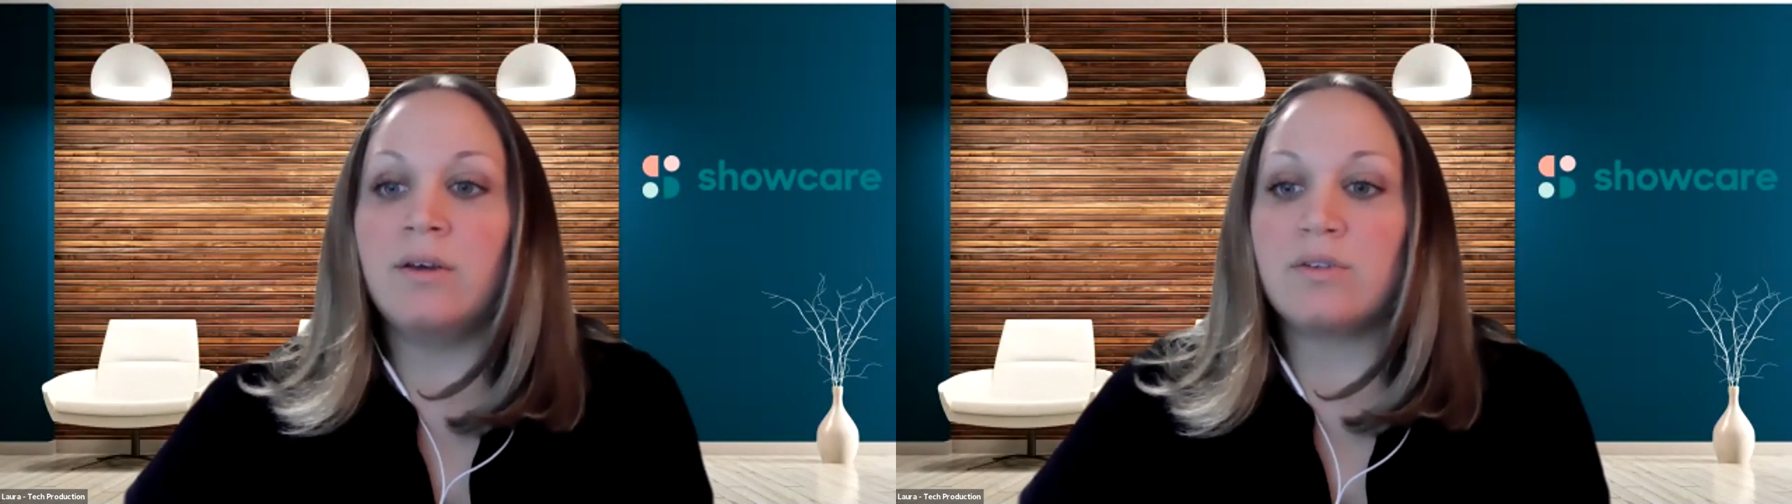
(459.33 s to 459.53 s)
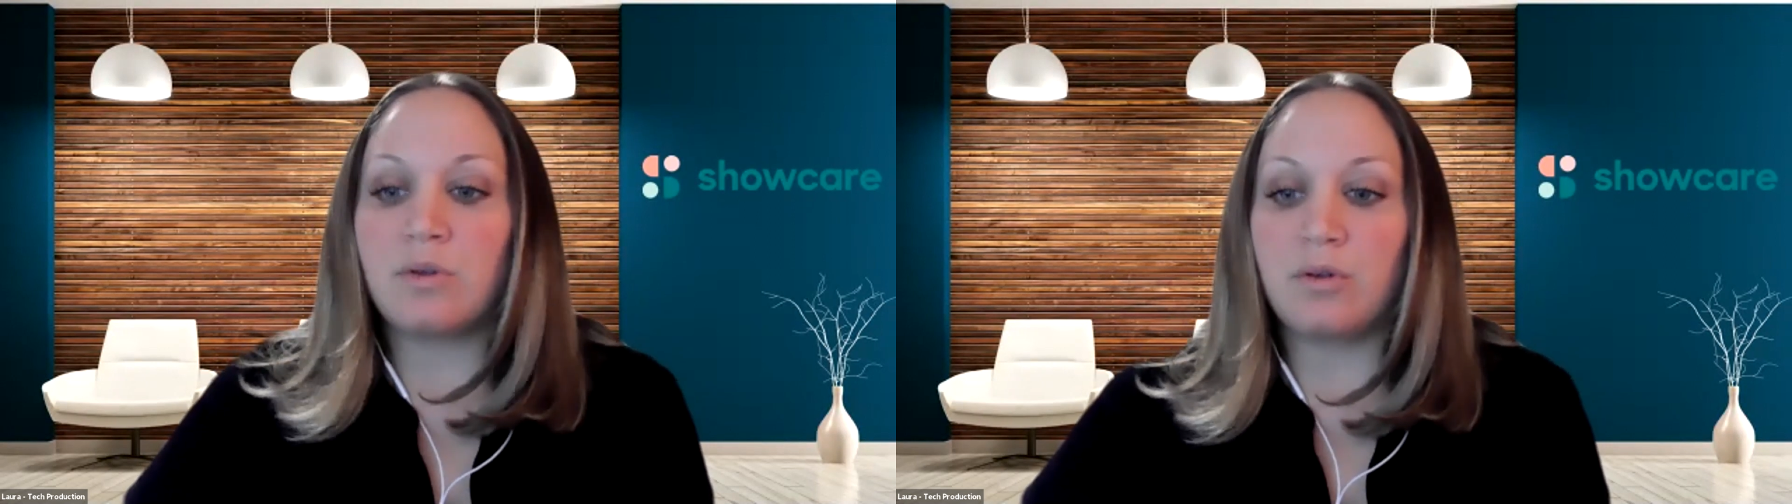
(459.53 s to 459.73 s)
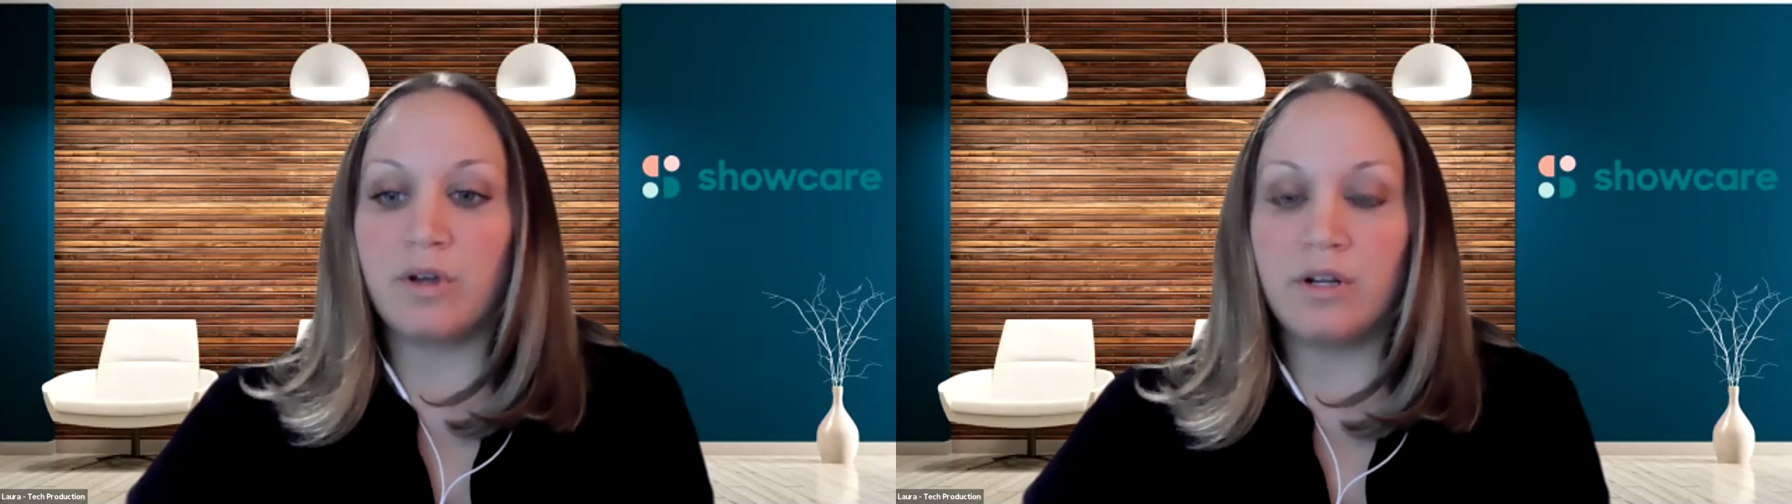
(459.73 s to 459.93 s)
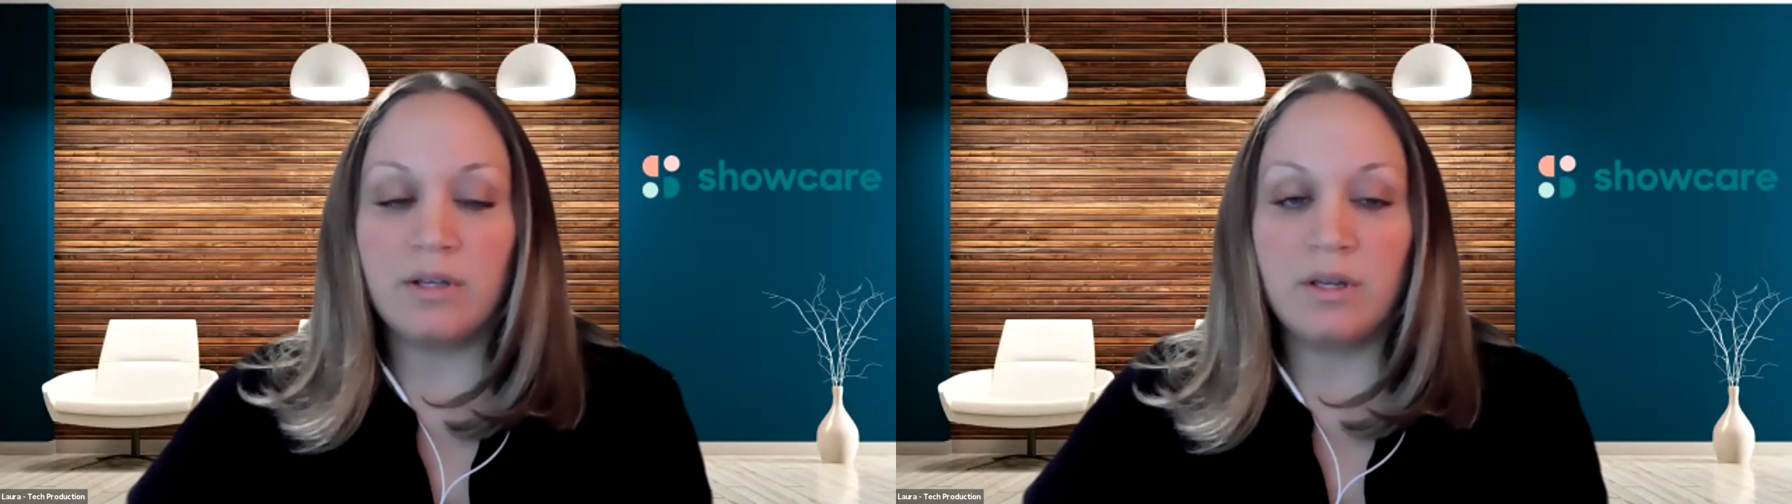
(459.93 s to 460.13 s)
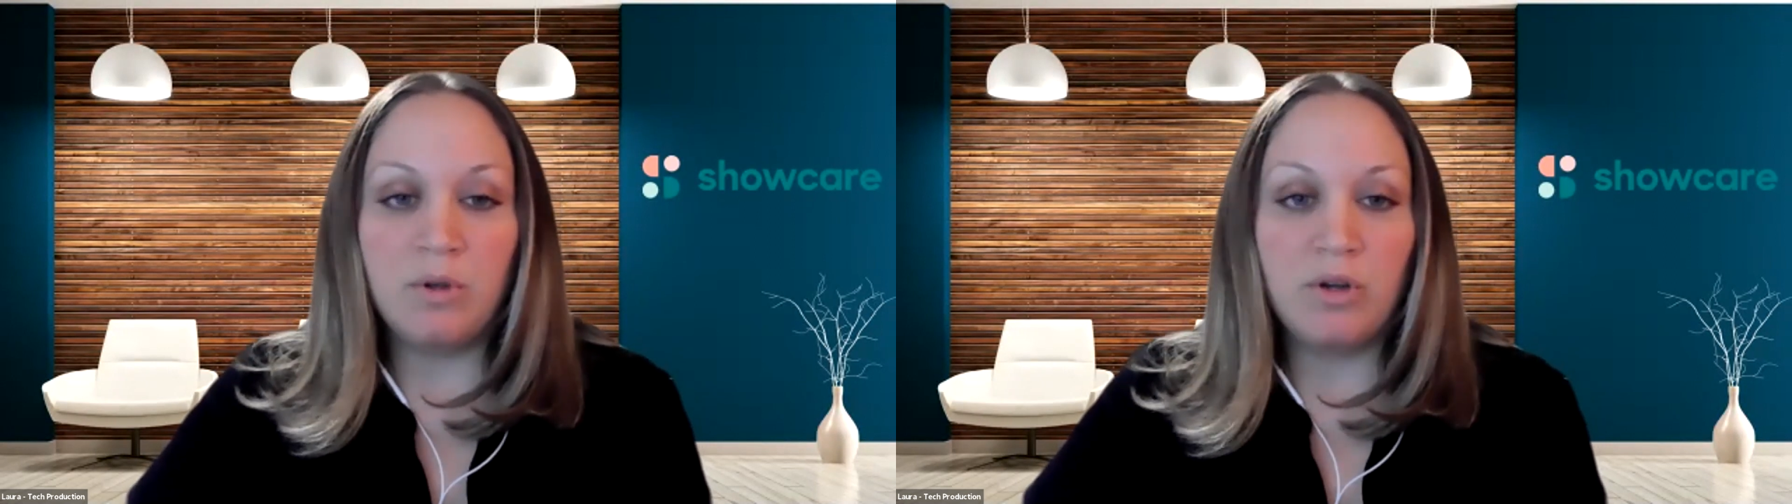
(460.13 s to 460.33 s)
So they're going
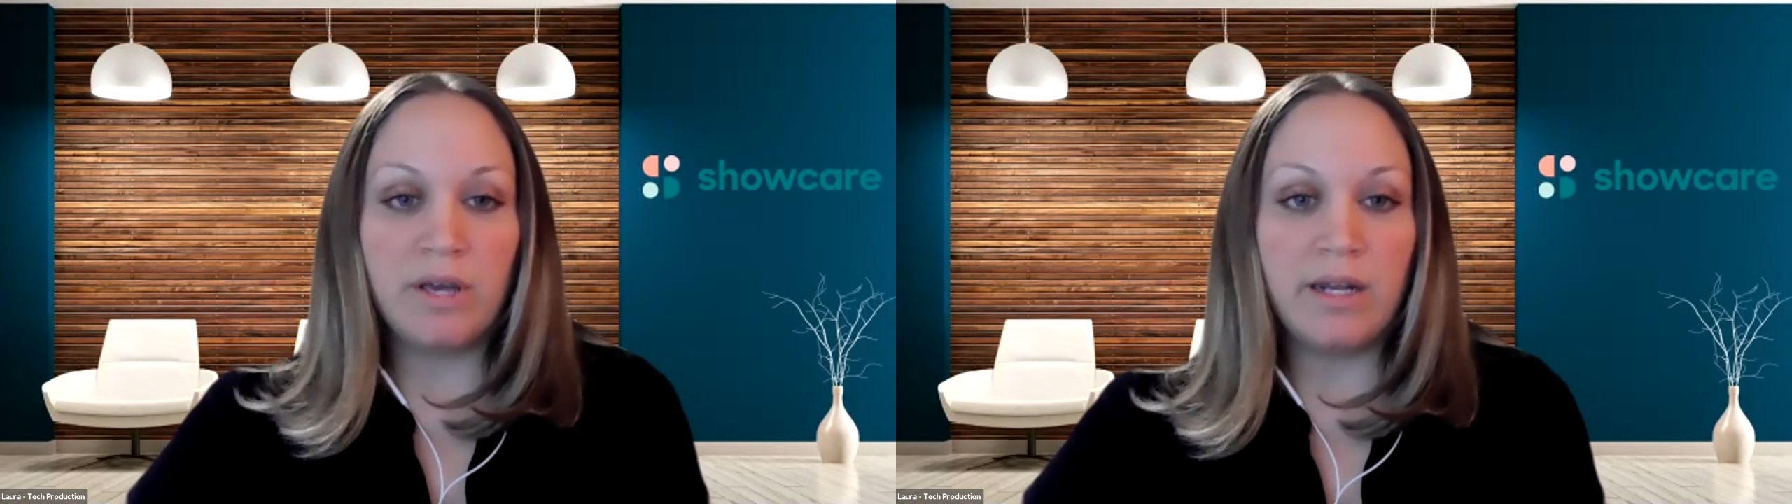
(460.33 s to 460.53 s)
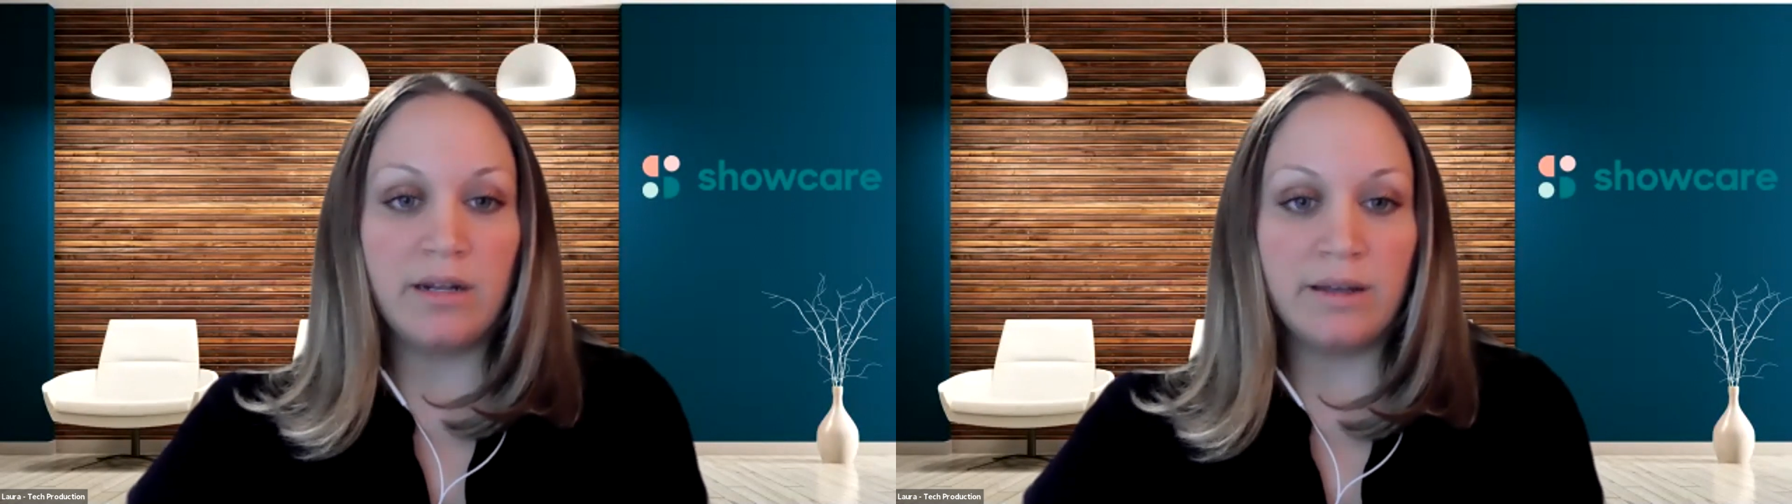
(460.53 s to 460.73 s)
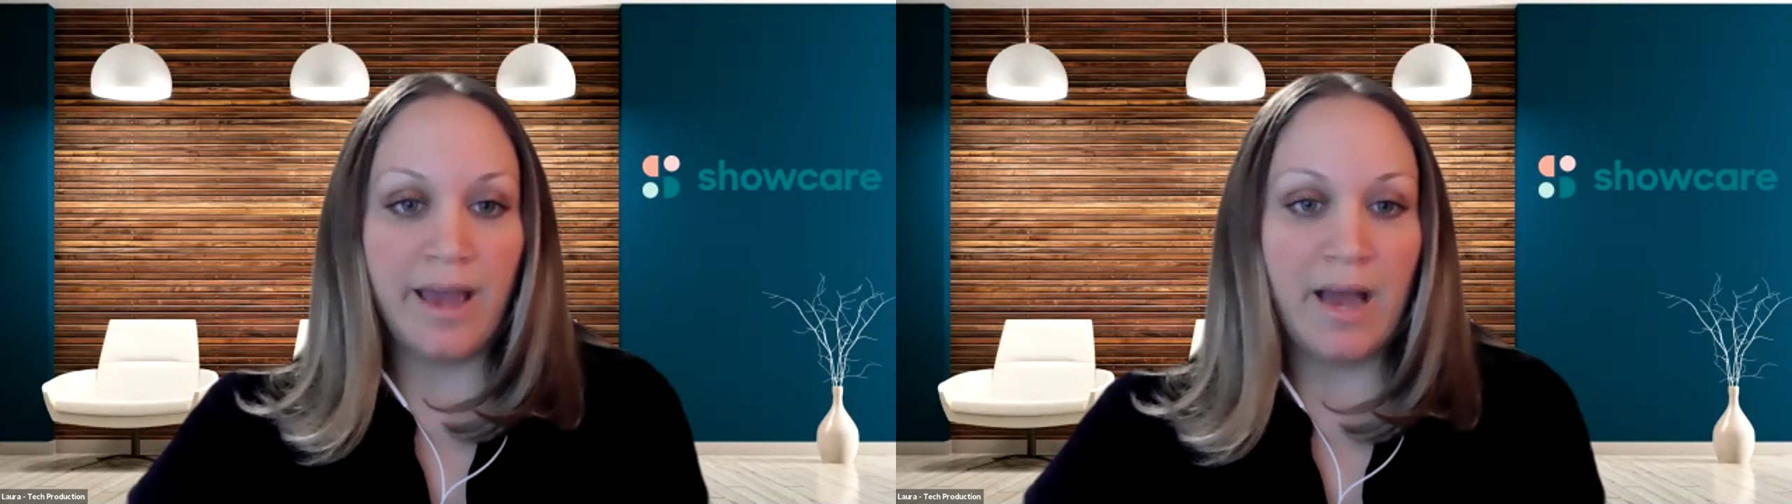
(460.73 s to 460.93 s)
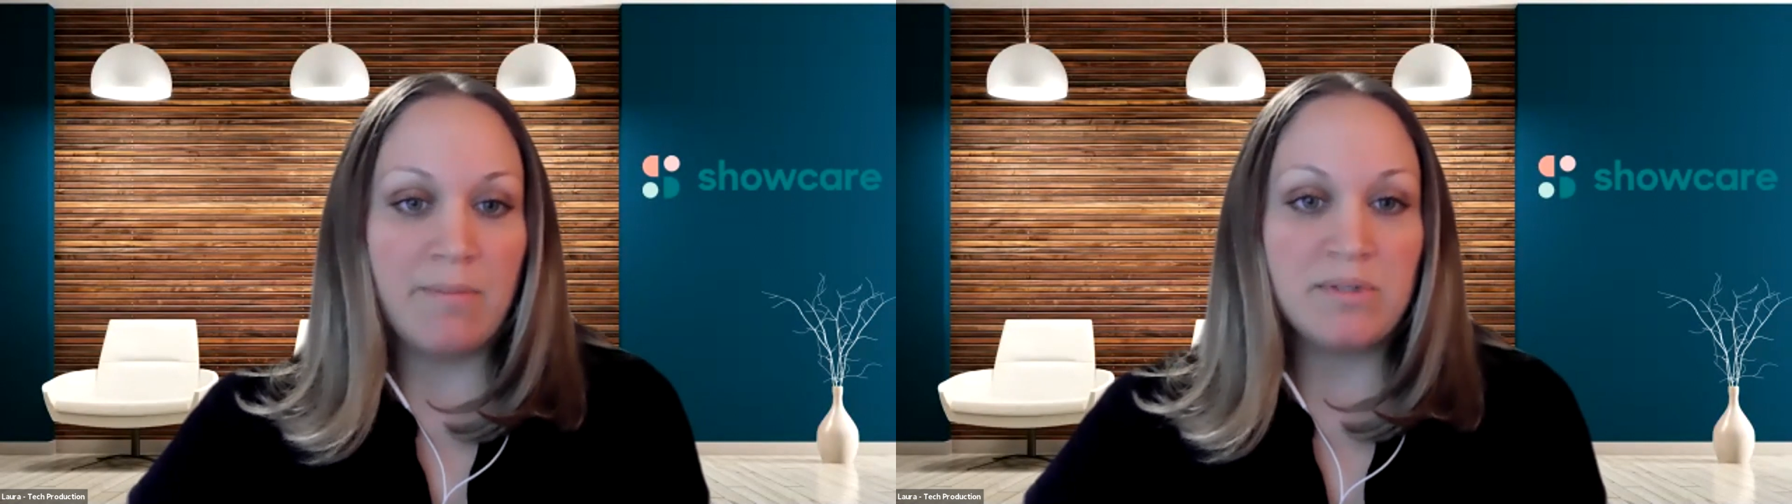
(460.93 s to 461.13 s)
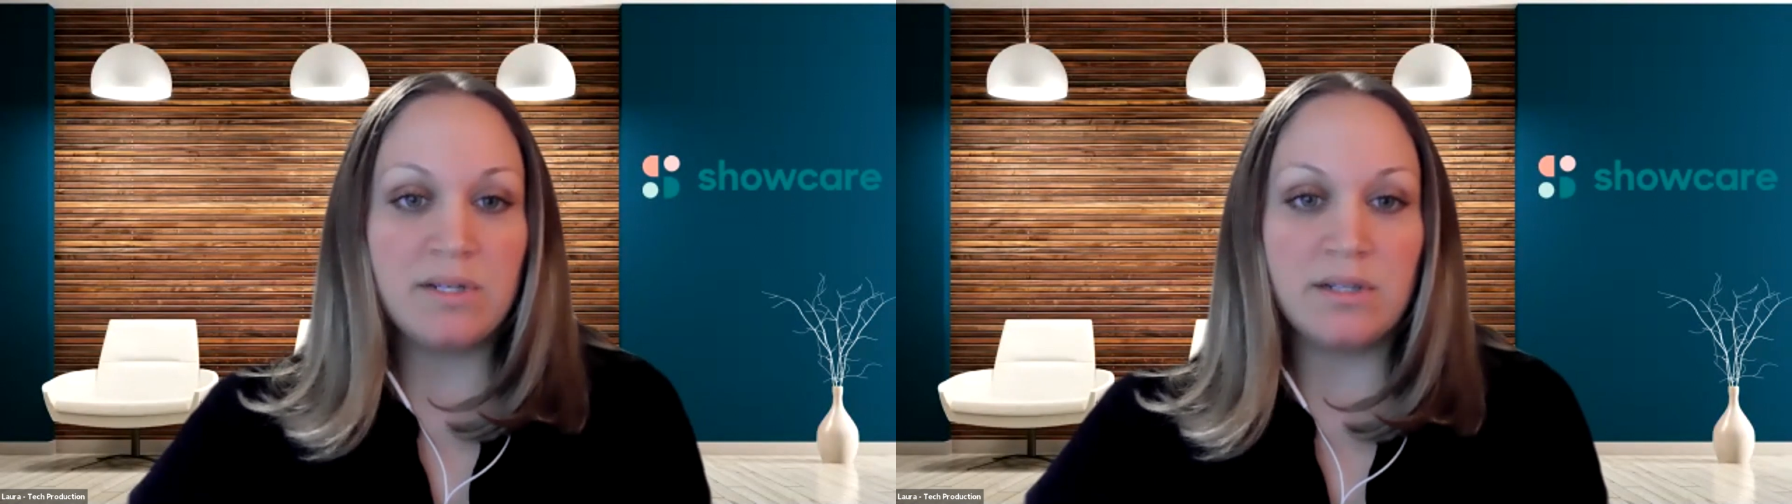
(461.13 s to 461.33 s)
to communicate in caps,